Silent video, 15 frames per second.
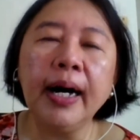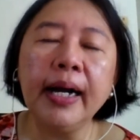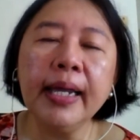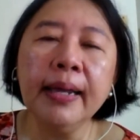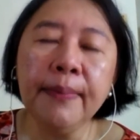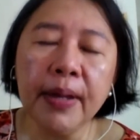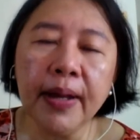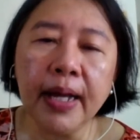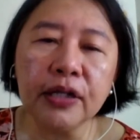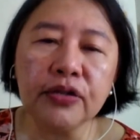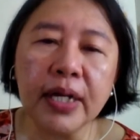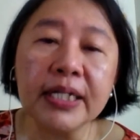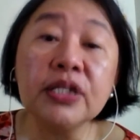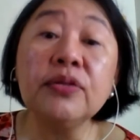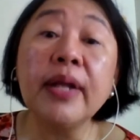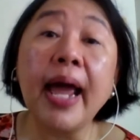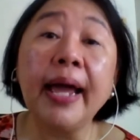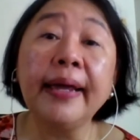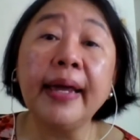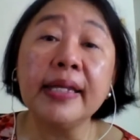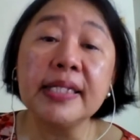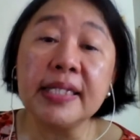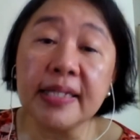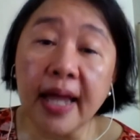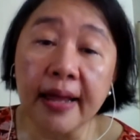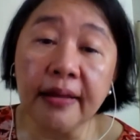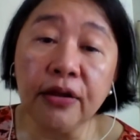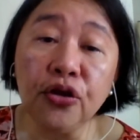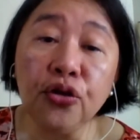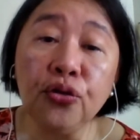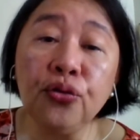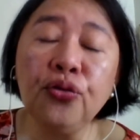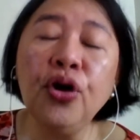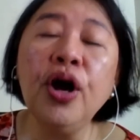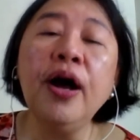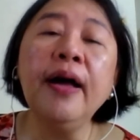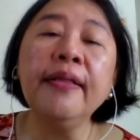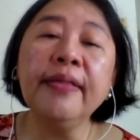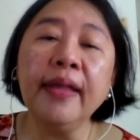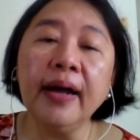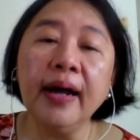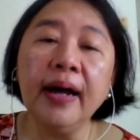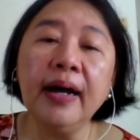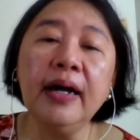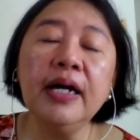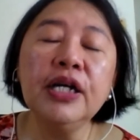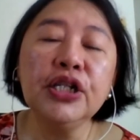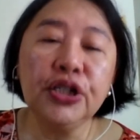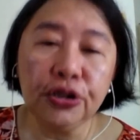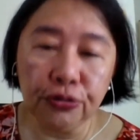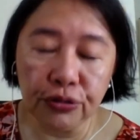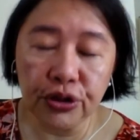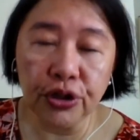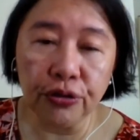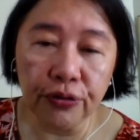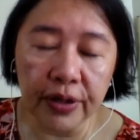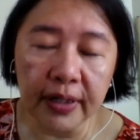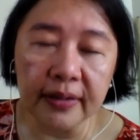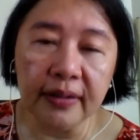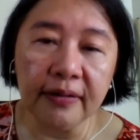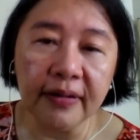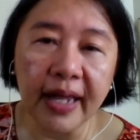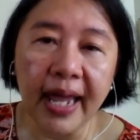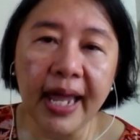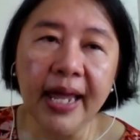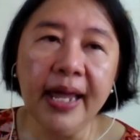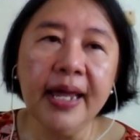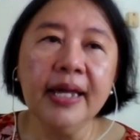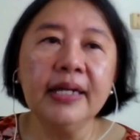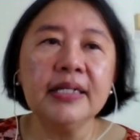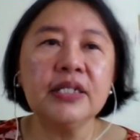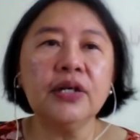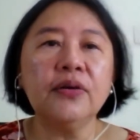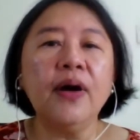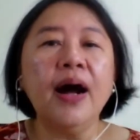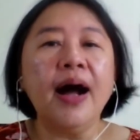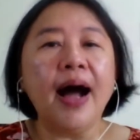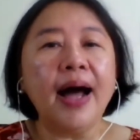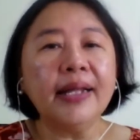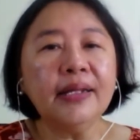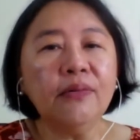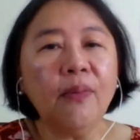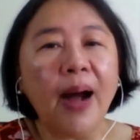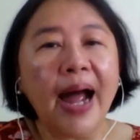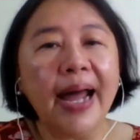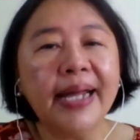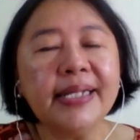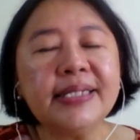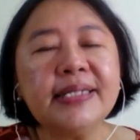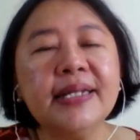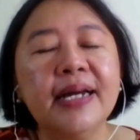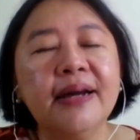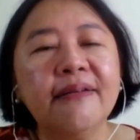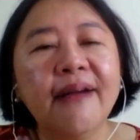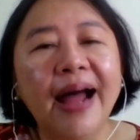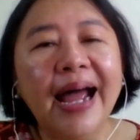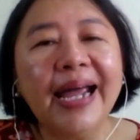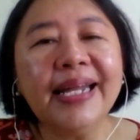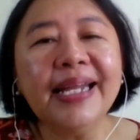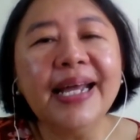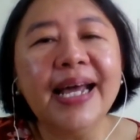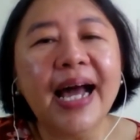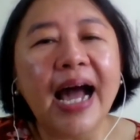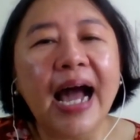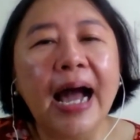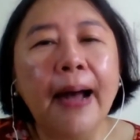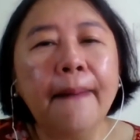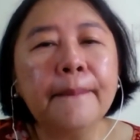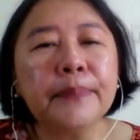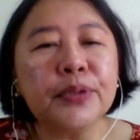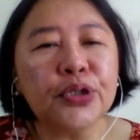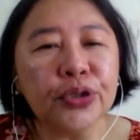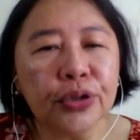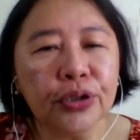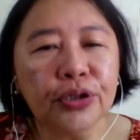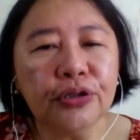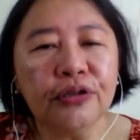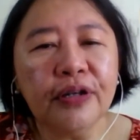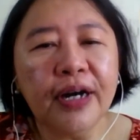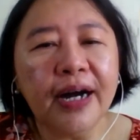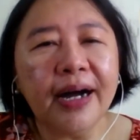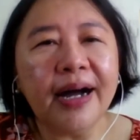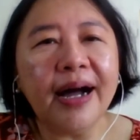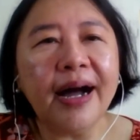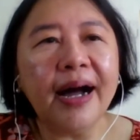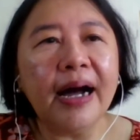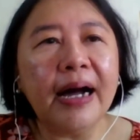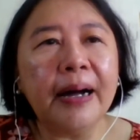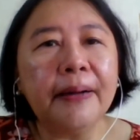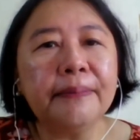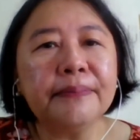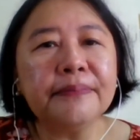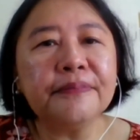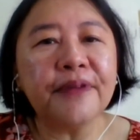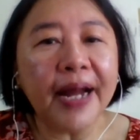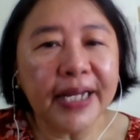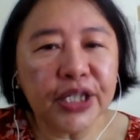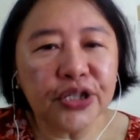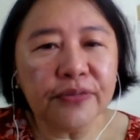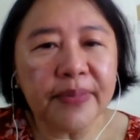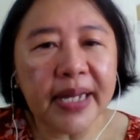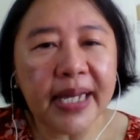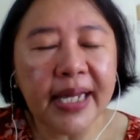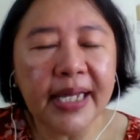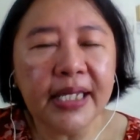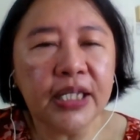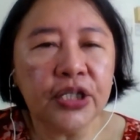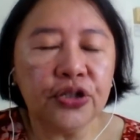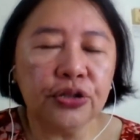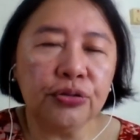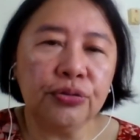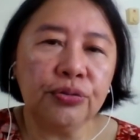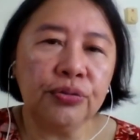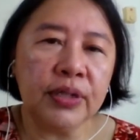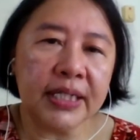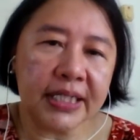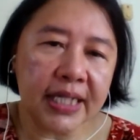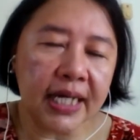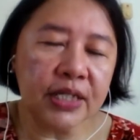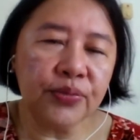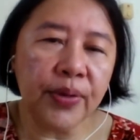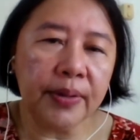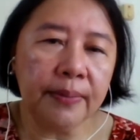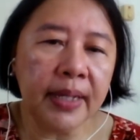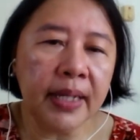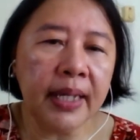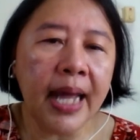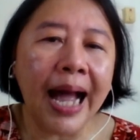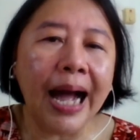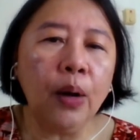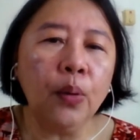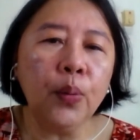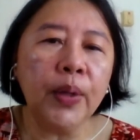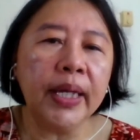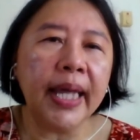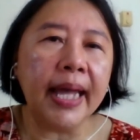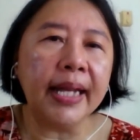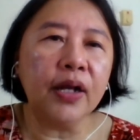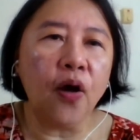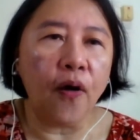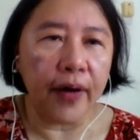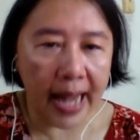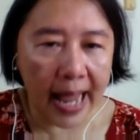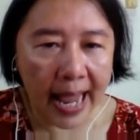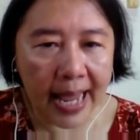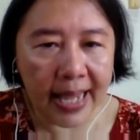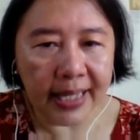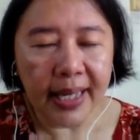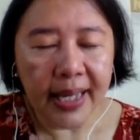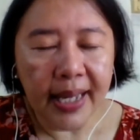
email address so that I can send you the tutorial. Okay. So otherwise, right? Do write to me to discuss with me how we can connect